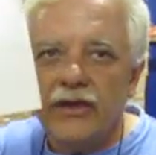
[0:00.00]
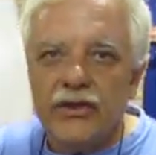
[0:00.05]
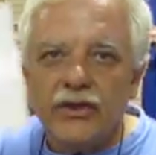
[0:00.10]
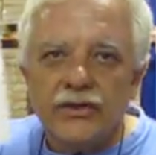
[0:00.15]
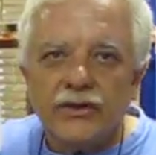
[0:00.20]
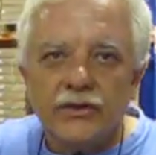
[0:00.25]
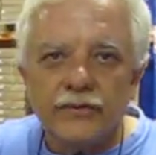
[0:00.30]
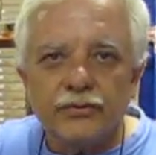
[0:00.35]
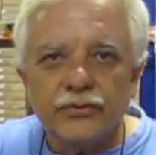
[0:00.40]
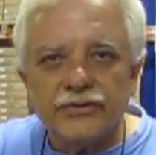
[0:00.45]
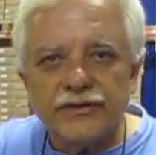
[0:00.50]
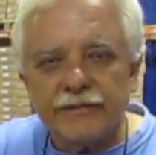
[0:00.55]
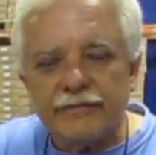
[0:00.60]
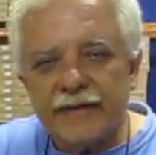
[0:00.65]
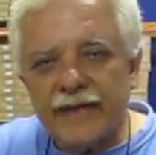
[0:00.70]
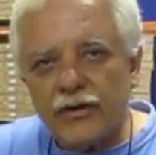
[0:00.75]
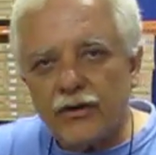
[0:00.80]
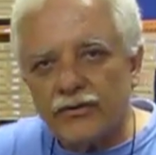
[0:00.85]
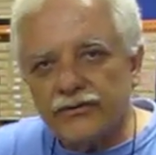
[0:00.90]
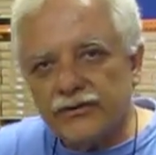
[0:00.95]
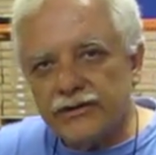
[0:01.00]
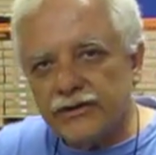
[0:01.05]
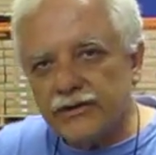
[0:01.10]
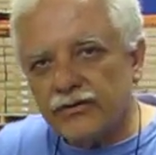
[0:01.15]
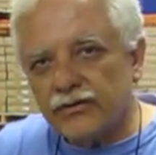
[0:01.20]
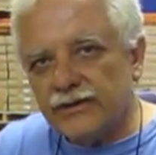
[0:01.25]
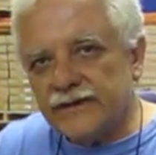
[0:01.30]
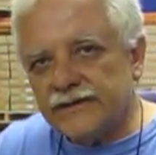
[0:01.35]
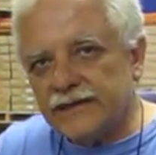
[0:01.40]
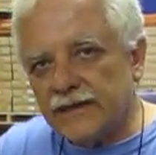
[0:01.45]
you put them back onto the
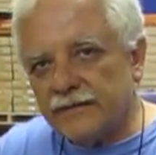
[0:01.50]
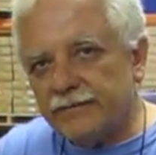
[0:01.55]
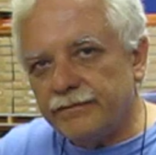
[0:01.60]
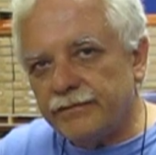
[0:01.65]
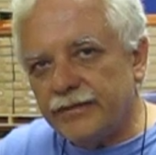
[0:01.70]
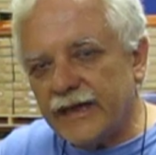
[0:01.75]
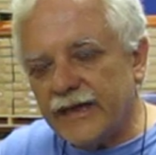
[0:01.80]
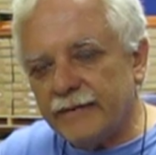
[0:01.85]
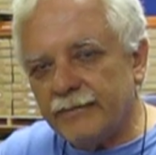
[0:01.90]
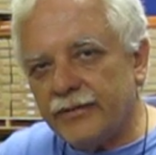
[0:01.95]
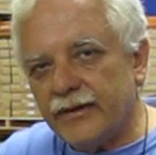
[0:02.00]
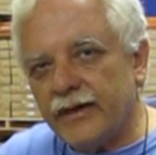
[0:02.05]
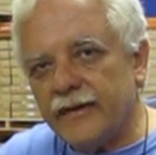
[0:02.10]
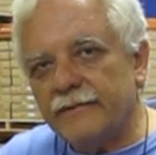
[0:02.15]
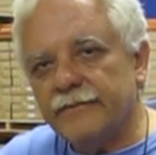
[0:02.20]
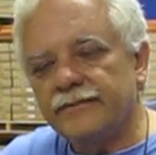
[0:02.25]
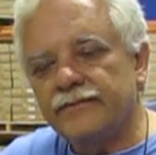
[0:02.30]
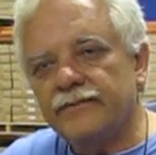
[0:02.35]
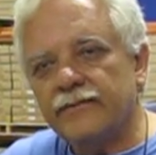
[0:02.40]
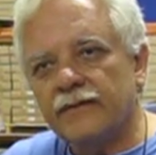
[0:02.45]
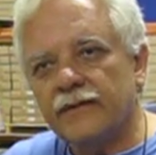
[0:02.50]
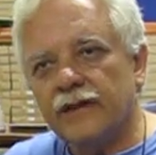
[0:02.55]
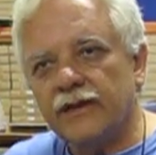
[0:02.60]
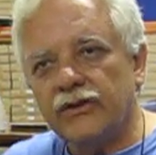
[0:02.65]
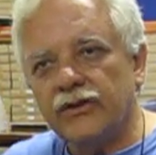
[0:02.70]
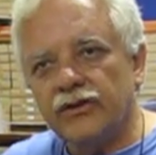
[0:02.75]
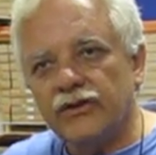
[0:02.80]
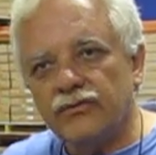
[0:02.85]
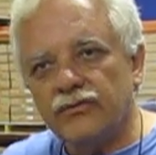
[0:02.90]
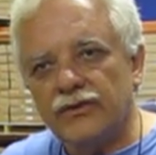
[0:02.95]
greasy paper.
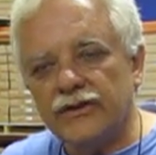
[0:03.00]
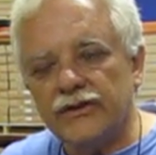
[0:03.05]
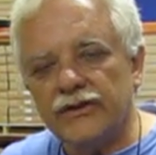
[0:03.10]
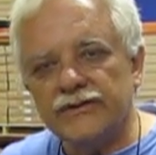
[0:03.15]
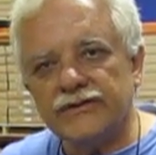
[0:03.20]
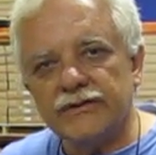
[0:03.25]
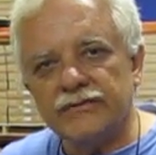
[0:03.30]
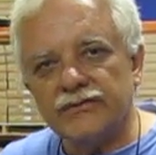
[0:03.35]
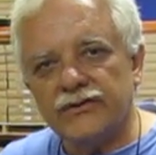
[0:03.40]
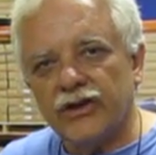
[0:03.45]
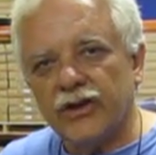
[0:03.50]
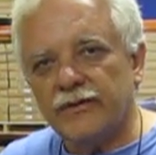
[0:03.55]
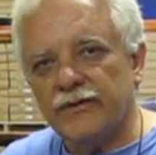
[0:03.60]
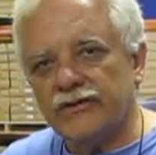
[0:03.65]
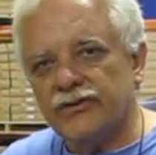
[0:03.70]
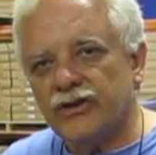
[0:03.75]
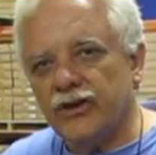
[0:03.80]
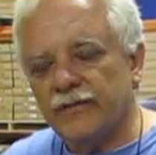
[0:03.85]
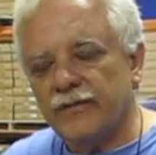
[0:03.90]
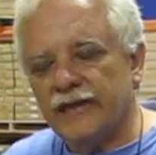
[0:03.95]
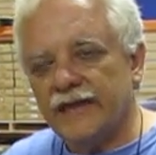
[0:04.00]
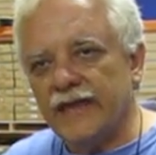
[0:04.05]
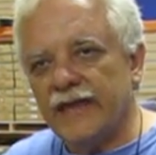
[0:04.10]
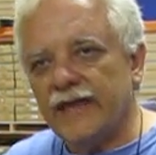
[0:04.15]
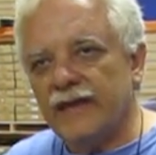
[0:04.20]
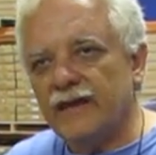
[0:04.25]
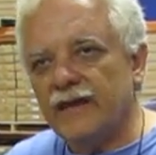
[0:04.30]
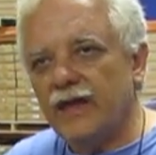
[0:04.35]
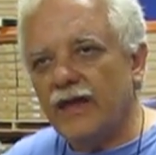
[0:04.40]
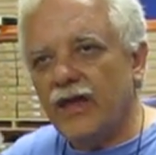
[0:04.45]
You can reuse them time and time
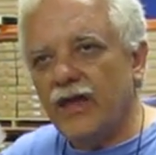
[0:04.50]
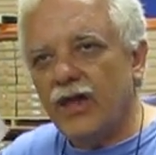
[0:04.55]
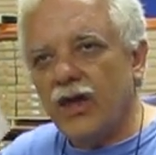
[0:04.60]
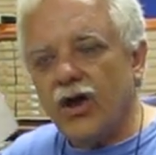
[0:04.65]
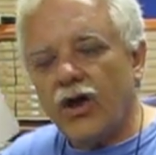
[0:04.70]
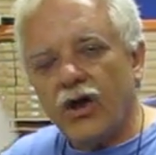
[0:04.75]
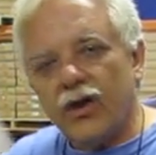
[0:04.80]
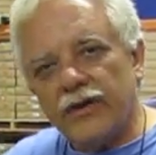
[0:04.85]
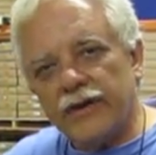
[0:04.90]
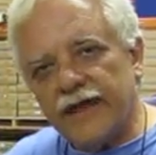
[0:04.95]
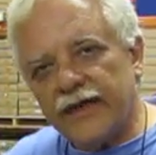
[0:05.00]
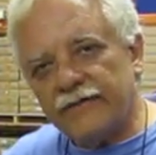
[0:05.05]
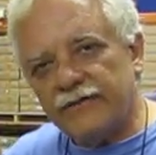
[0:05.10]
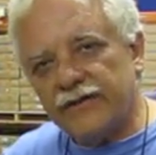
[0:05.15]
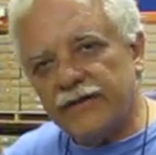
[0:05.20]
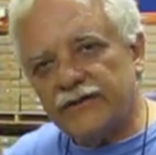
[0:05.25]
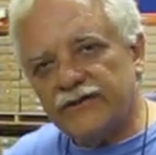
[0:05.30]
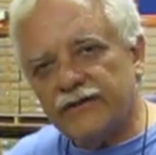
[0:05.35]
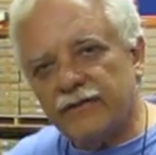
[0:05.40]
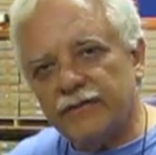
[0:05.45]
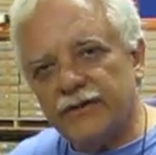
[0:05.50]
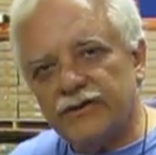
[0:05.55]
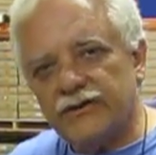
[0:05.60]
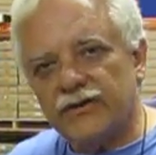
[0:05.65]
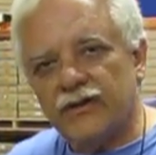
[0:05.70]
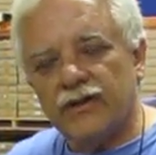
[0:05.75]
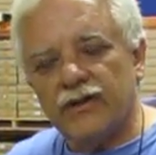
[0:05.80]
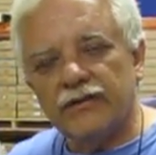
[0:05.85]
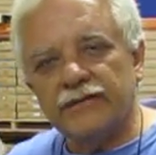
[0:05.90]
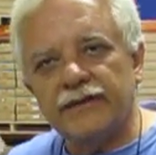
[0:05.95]
again. On average, I've been
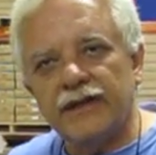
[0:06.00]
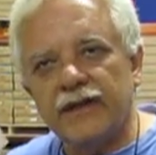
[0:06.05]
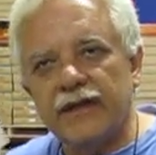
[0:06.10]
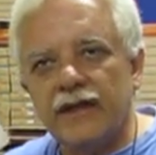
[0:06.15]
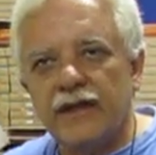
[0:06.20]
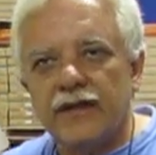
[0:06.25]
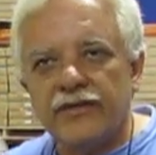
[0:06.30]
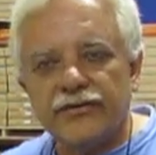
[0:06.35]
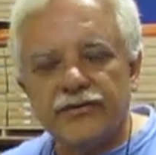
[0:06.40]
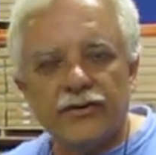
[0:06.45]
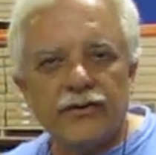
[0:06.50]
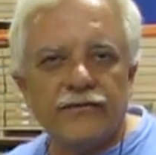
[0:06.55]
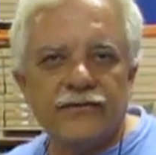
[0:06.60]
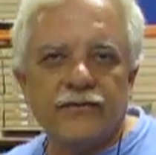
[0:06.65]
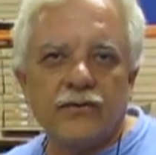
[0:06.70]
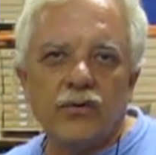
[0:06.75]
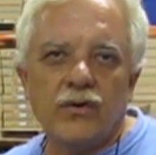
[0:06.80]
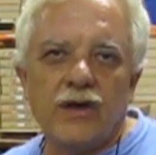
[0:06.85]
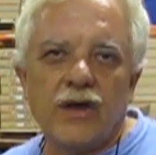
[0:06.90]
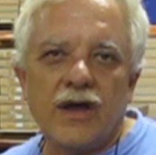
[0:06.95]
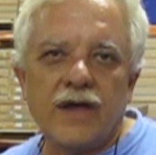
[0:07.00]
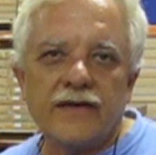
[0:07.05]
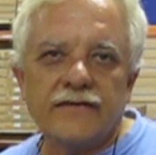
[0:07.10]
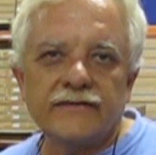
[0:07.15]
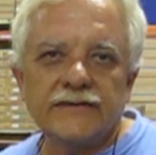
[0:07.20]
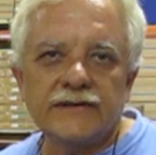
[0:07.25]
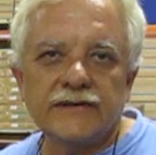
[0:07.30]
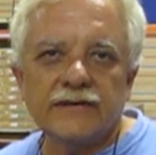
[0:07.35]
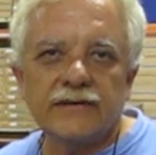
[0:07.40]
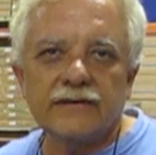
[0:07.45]
told, 3 or 4
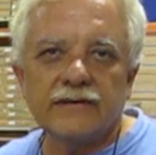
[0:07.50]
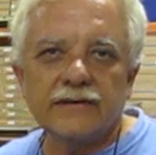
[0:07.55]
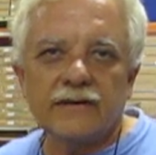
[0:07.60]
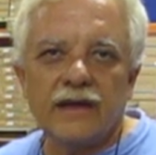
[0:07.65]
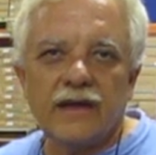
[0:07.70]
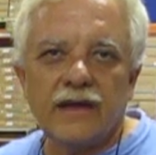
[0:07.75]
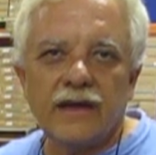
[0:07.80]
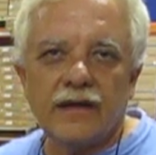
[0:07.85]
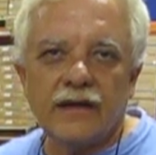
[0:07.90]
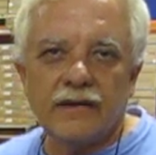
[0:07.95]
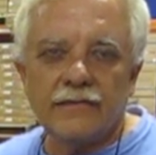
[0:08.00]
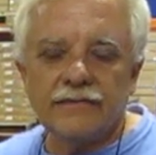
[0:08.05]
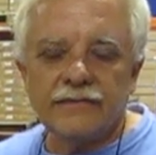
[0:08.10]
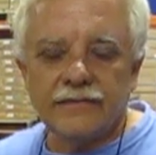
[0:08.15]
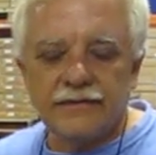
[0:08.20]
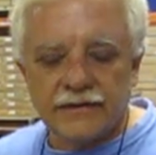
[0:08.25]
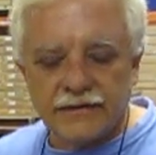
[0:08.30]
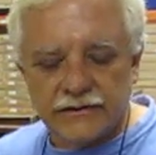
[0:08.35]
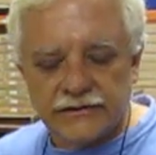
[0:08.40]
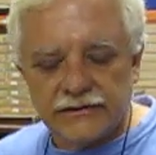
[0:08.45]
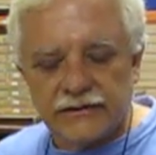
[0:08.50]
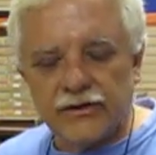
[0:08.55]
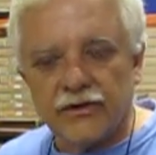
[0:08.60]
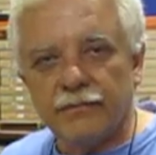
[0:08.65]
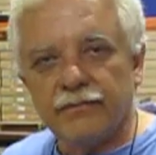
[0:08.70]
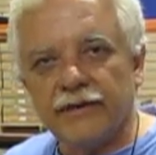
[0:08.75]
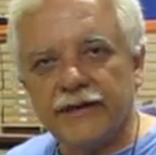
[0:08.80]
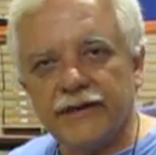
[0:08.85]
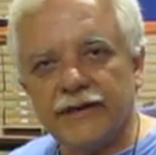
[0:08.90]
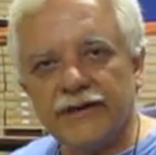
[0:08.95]
lives. So you've
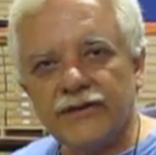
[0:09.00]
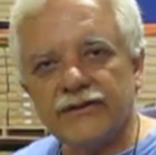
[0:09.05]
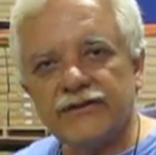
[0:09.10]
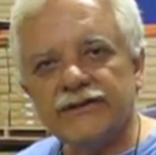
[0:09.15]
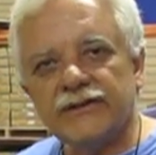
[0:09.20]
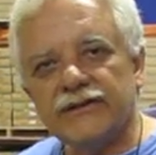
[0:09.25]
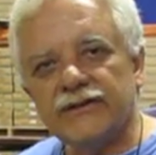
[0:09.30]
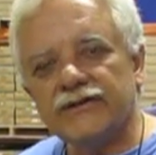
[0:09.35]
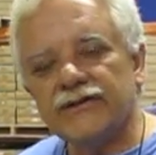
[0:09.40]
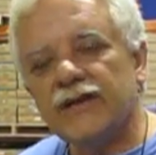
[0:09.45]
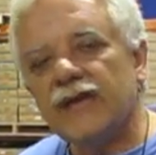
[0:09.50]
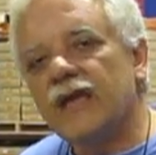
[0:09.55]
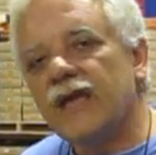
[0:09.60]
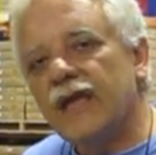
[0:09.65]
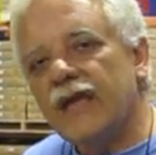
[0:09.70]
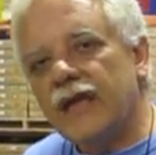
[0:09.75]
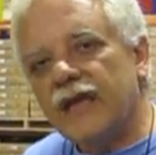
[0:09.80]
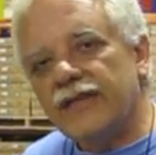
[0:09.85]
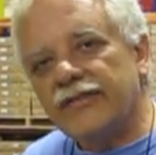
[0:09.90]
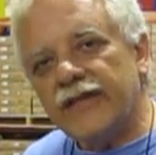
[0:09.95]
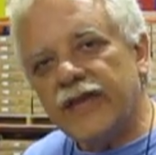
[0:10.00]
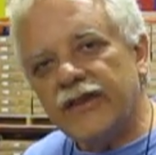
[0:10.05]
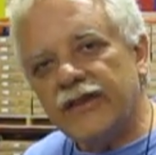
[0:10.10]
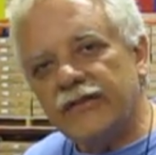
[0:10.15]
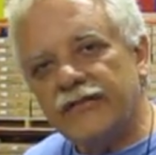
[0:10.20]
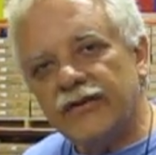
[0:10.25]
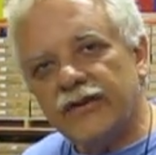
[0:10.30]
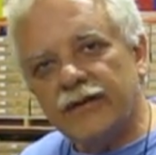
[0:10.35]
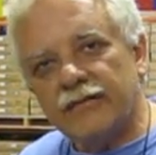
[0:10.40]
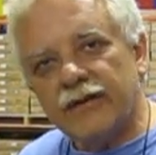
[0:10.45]
got plenty of usage. Thank
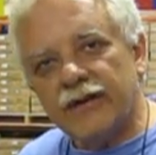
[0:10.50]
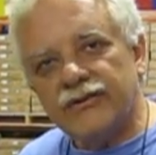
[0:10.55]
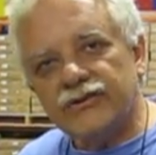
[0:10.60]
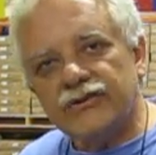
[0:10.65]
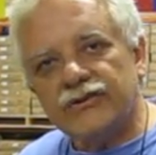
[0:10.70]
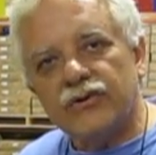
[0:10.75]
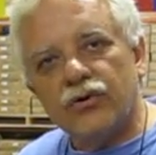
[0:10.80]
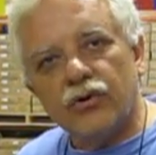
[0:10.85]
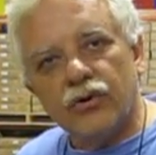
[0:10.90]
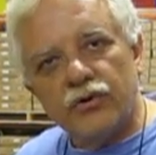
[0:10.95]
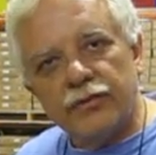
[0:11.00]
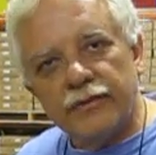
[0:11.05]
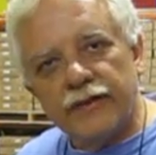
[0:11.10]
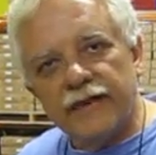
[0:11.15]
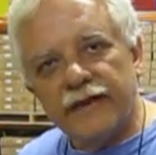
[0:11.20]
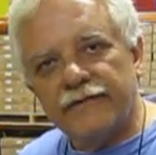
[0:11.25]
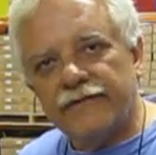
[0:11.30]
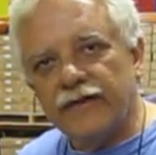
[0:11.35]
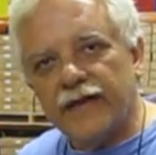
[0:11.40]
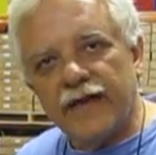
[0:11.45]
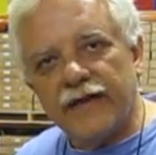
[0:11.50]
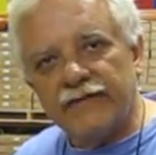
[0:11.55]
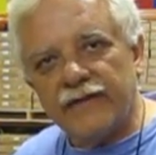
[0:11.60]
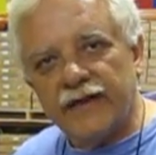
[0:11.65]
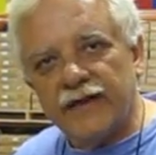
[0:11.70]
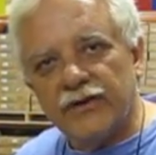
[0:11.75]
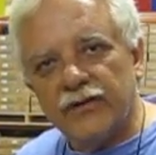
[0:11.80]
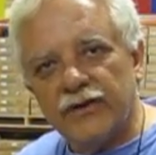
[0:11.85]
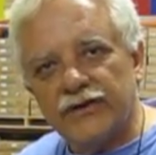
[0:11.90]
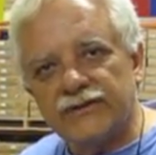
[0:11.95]
you very much. Call me if you have
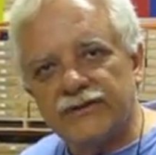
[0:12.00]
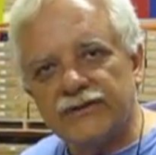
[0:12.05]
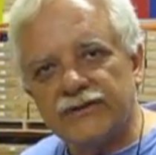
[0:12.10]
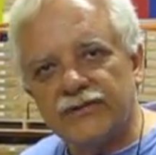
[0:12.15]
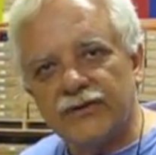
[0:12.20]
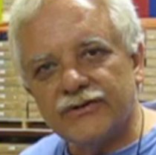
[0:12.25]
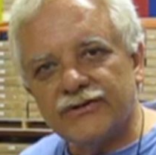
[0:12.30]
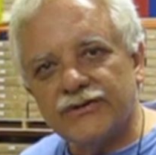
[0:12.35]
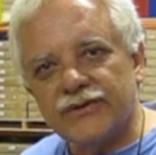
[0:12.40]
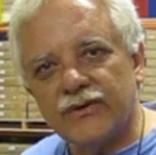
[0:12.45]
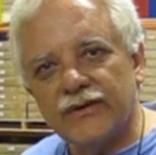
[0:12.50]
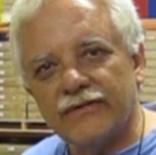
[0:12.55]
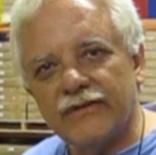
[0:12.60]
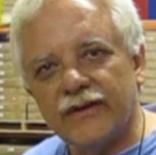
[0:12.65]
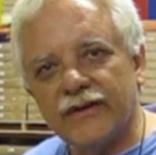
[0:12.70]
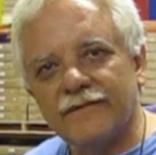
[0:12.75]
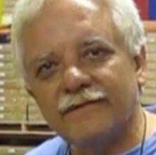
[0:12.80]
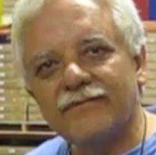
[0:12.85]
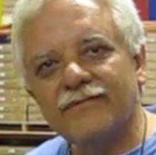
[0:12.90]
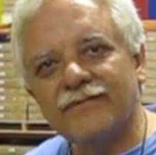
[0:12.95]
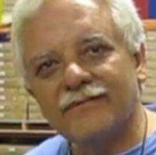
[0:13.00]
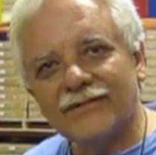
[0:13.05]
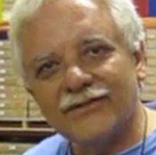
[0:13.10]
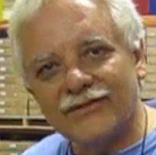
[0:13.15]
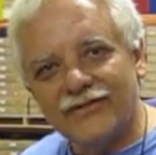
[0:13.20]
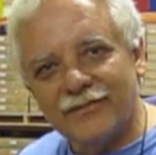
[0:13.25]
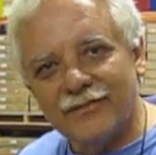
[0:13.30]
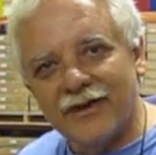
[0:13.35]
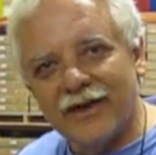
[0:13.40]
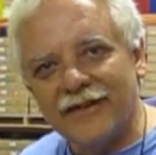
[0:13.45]
any questions whatsoever.
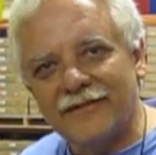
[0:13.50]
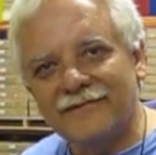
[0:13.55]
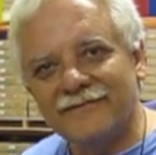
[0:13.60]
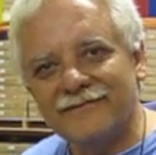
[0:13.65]
Goodbye.